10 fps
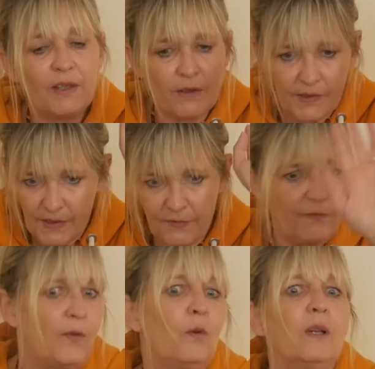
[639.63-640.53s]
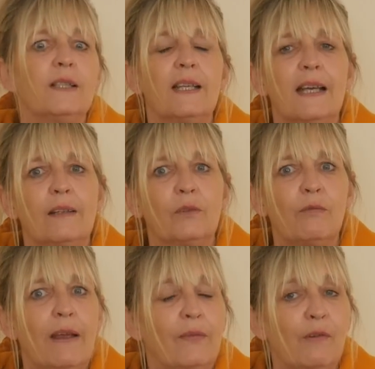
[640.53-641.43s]
else is falling down
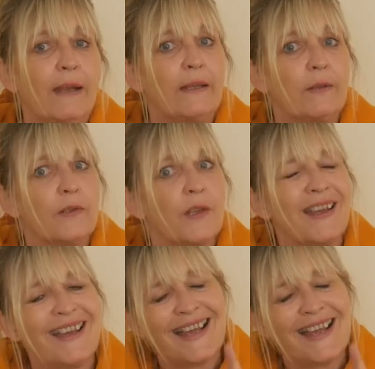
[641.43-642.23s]
around their ears.